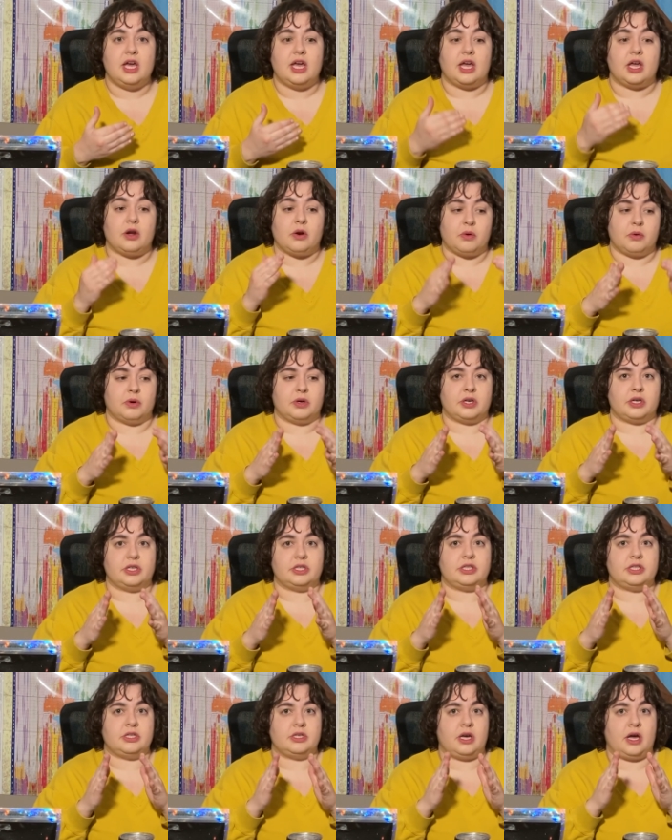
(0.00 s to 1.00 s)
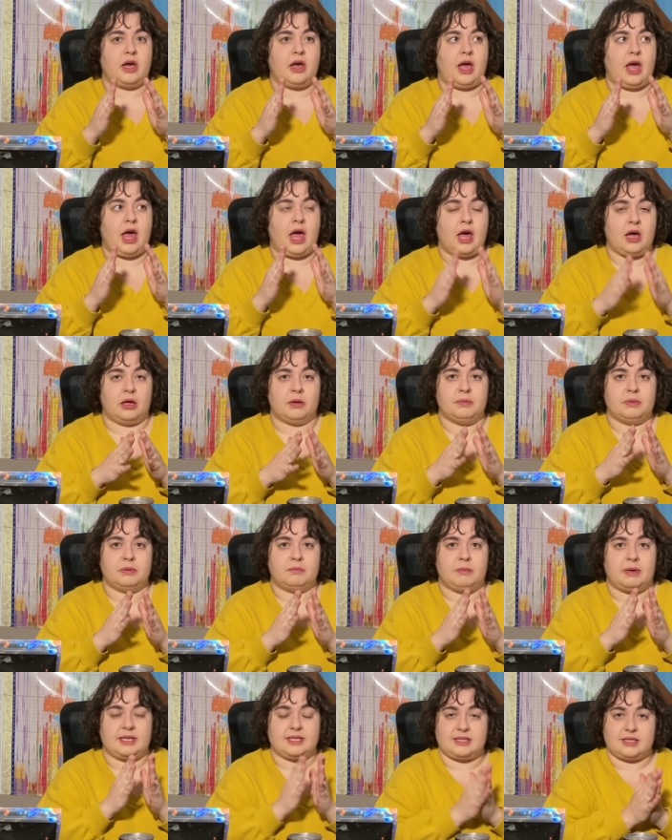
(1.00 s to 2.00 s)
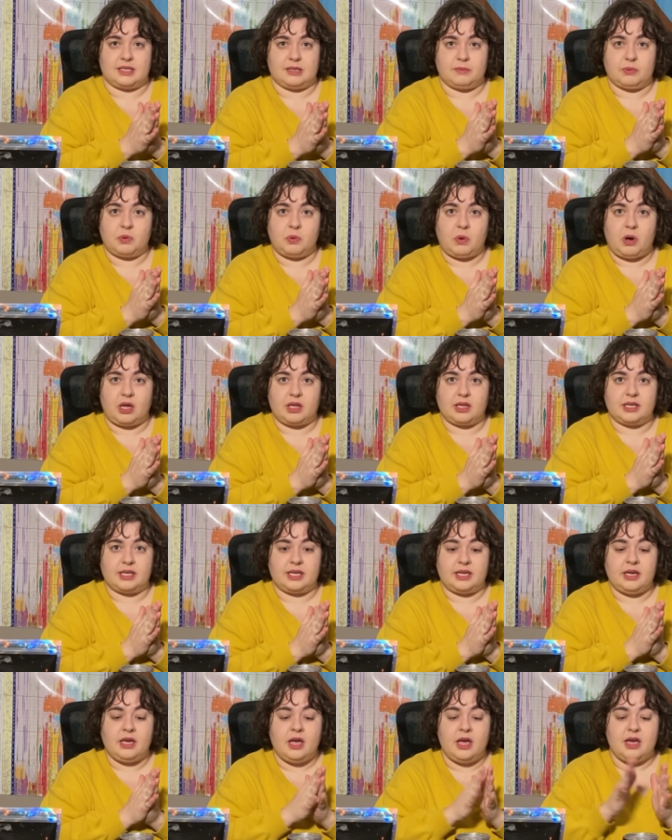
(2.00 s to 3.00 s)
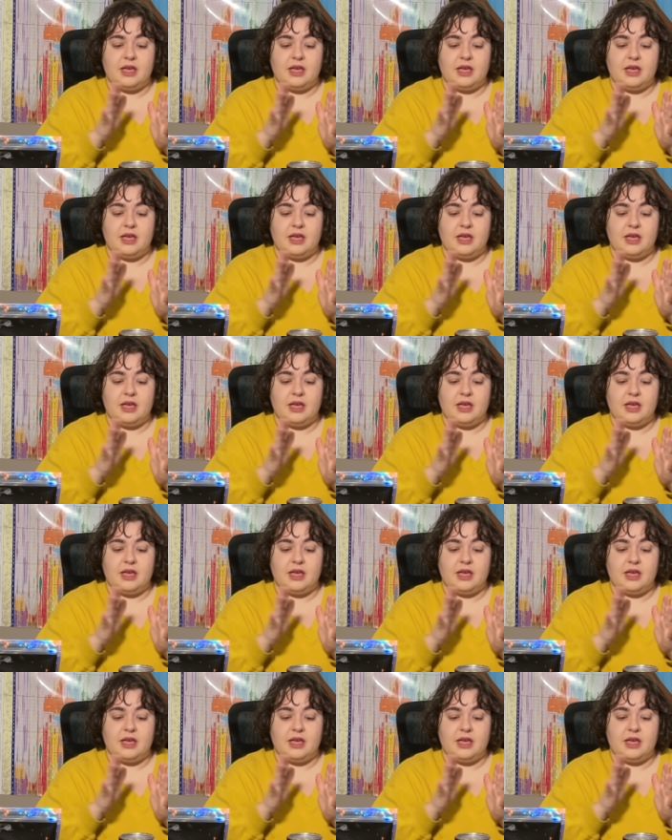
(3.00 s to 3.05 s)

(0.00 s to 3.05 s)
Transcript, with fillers: in order to help my sleep quality,